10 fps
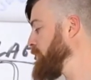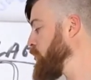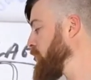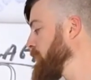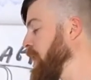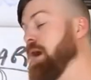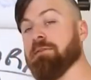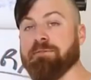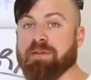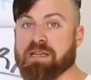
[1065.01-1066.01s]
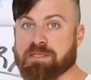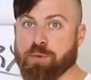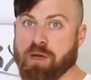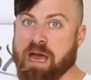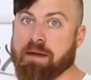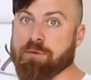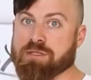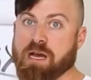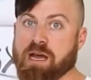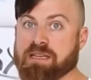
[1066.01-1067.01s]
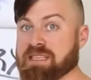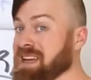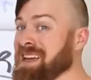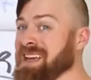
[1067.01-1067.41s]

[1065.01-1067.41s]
form of Facebook advertising.